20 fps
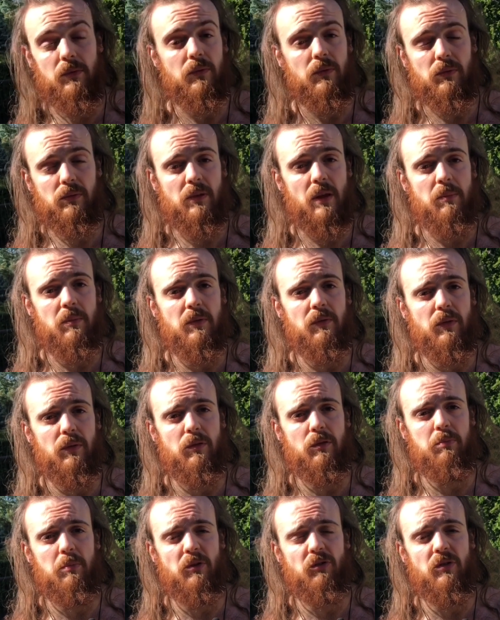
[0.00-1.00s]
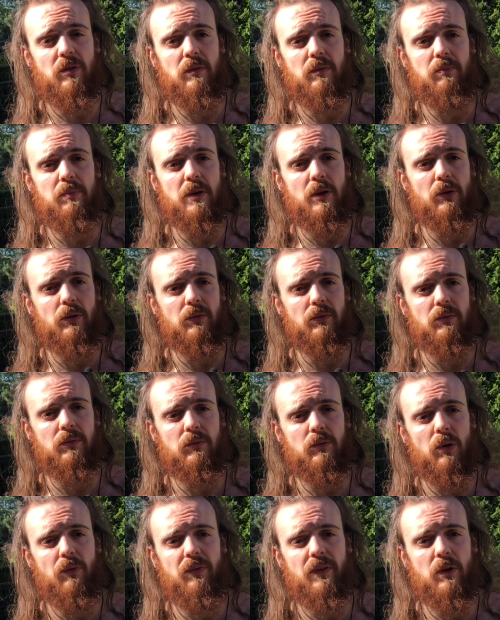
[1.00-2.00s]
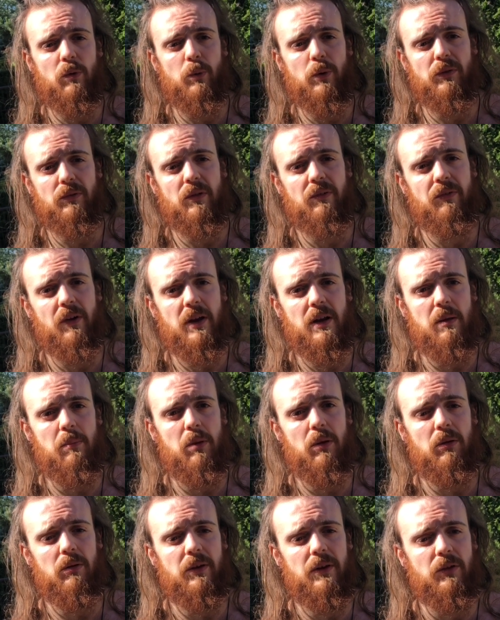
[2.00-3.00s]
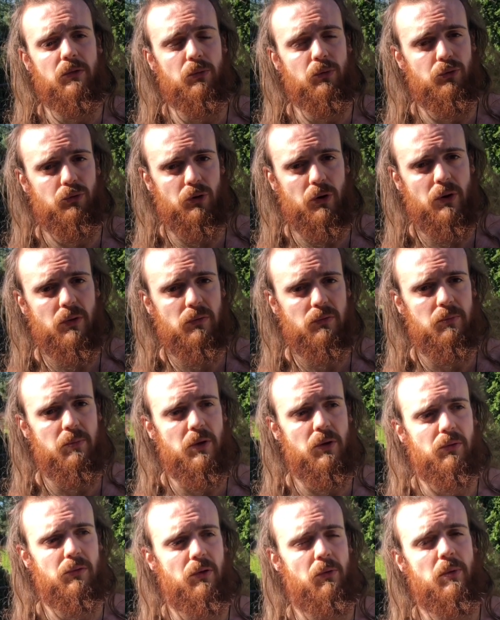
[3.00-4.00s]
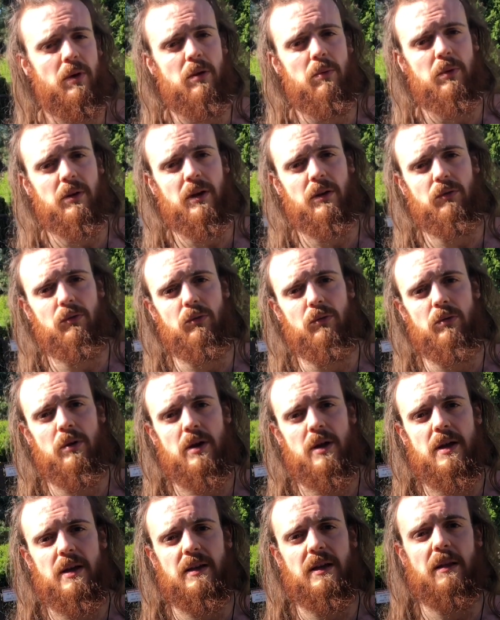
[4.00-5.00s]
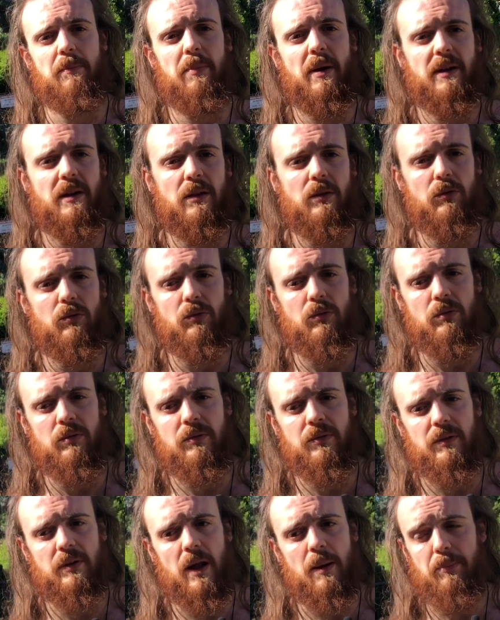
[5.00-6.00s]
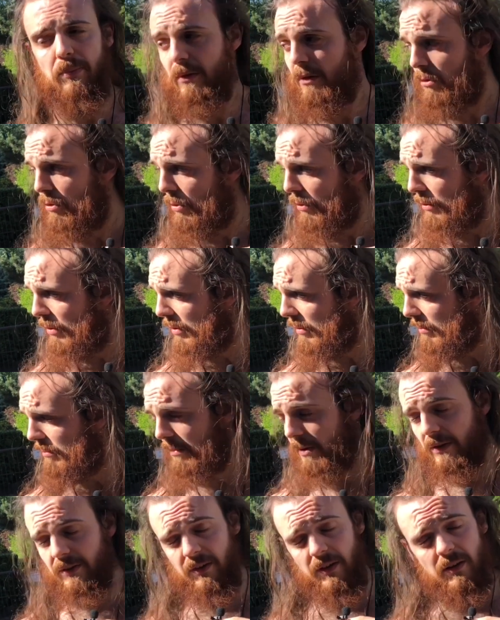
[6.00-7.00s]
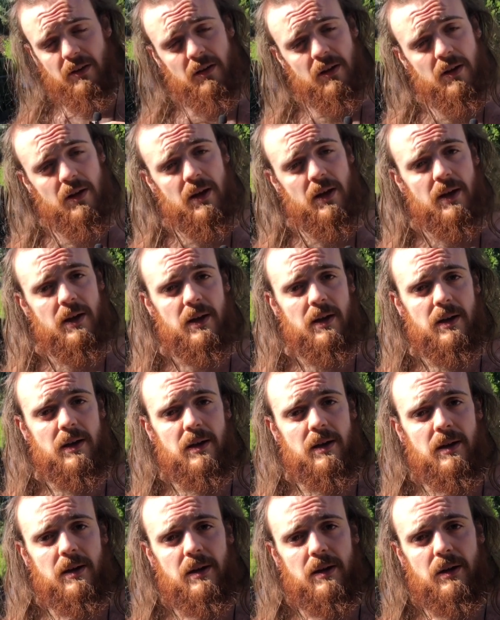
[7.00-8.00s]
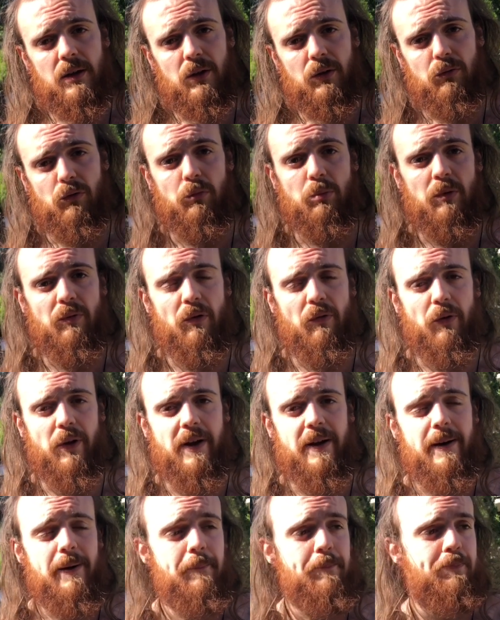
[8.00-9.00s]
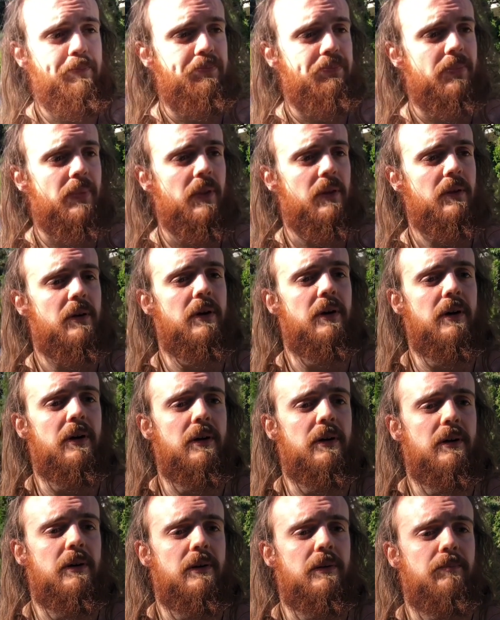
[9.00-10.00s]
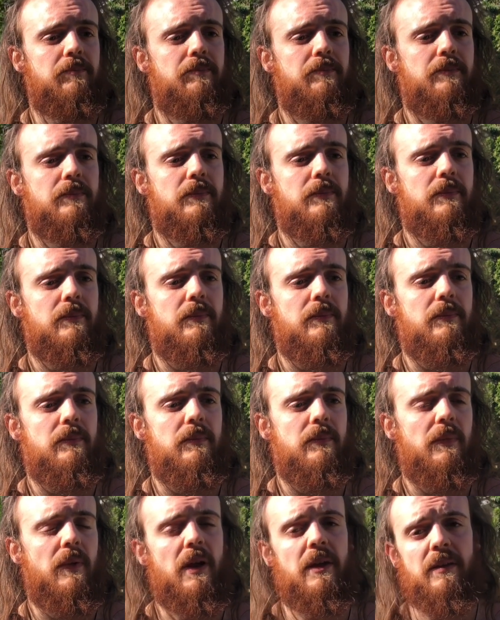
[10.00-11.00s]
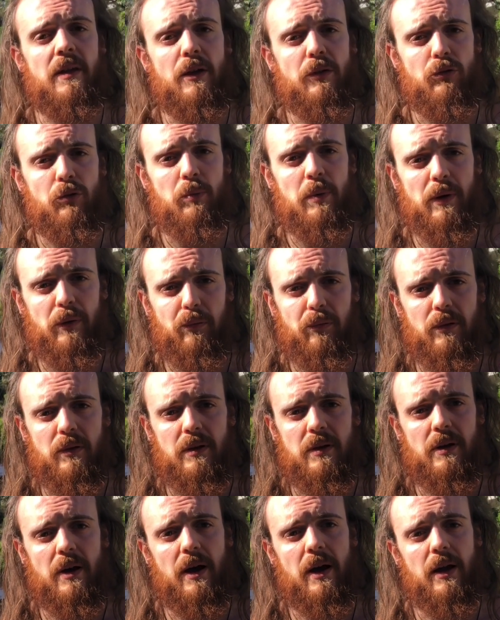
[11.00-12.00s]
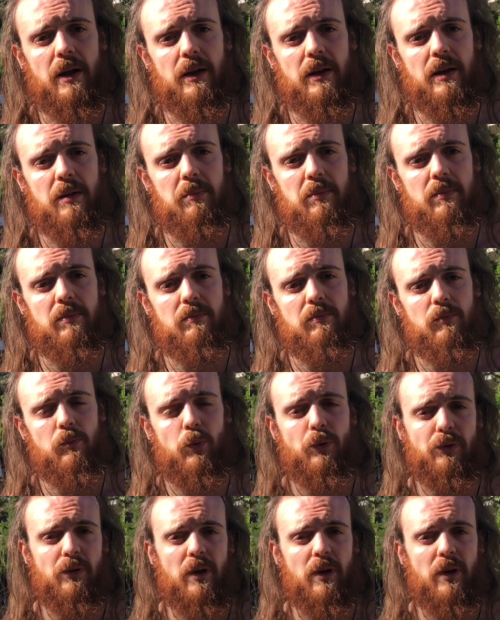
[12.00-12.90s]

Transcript: same in the Smith machines because nothing was available into Schlex because I really wanted to get back into Claps and yoke building. Excuse me for the car. Uh, and as you will see, I was